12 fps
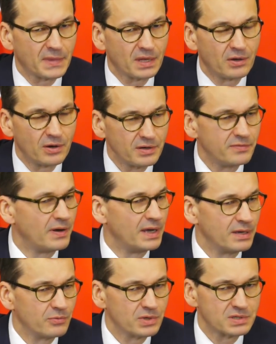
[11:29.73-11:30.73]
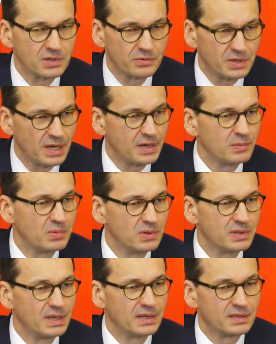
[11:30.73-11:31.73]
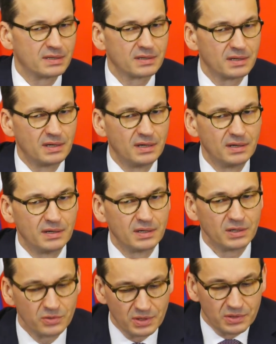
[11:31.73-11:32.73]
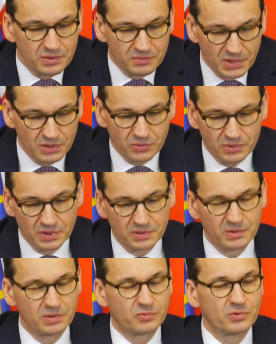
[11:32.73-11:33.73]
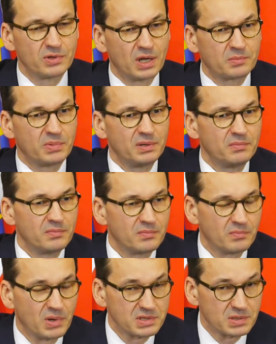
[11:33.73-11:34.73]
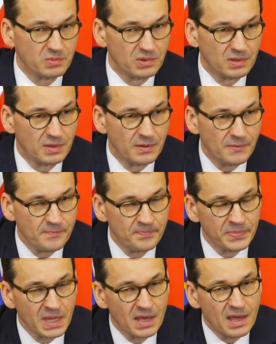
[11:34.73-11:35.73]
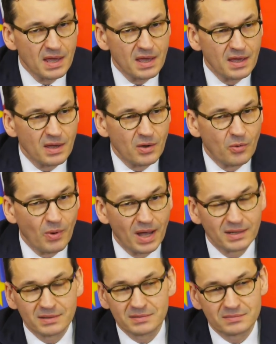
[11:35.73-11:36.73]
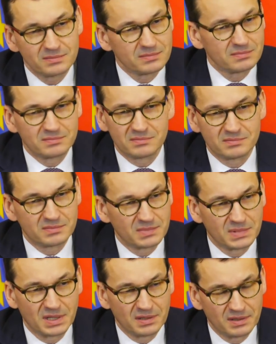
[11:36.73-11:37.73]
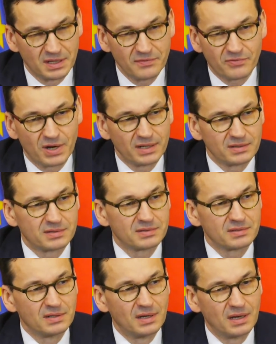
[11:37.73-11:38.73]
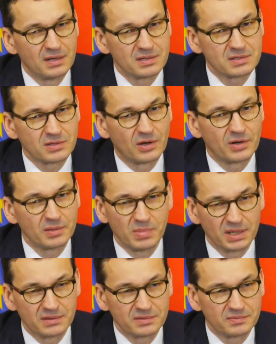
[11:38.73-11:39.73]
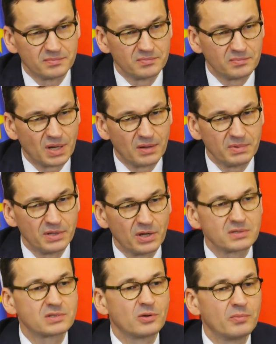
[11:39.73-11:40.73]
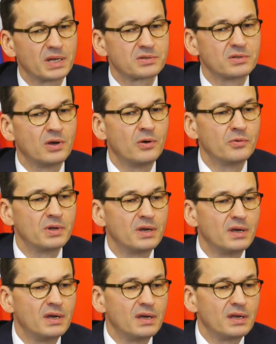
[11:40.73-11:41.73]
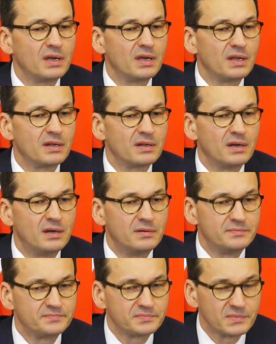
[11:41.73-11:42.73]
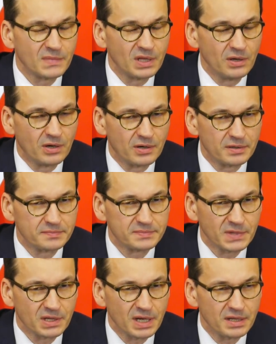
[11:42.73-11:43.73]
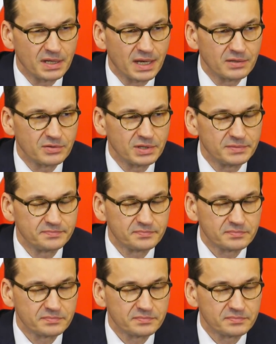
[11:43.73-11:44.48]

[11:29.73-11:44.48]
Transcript: horrifying, was so terrible that it would not be possible. One different story, but probably not so much known in your great country,